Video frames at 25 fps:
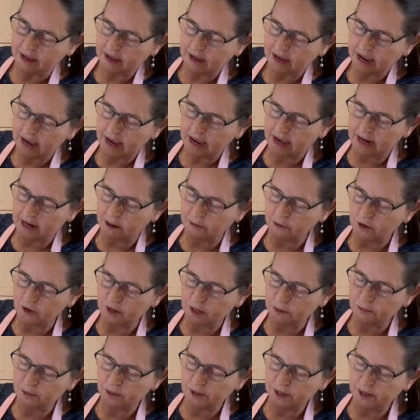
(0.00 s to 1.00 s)
And I'm going to
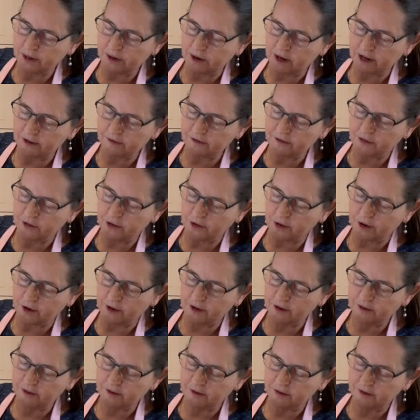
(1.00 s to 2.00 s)
put it on
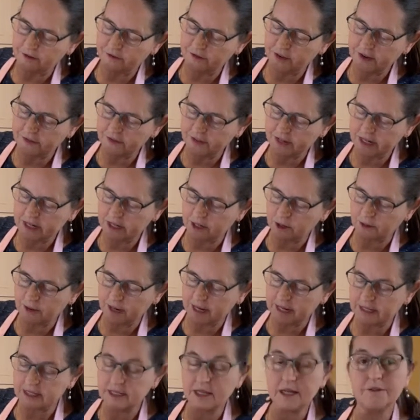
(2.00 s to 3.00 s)
for 50
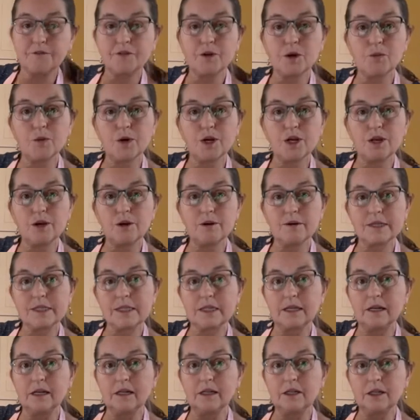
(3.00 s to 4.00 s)
degrees. If you were using a